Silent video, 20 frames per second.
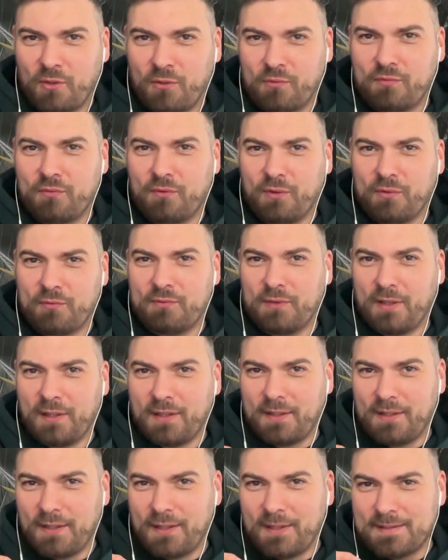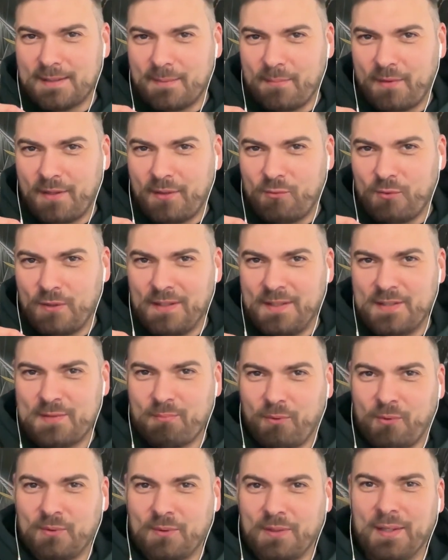of like something really
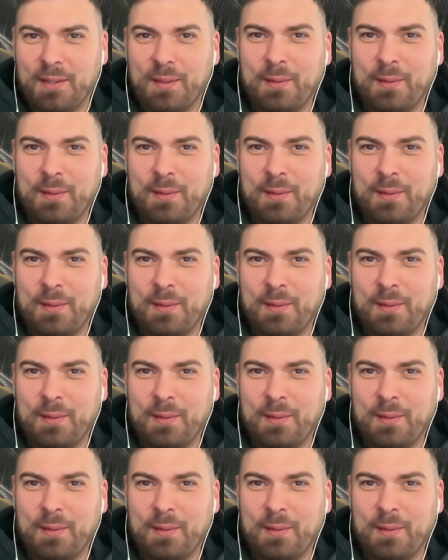small,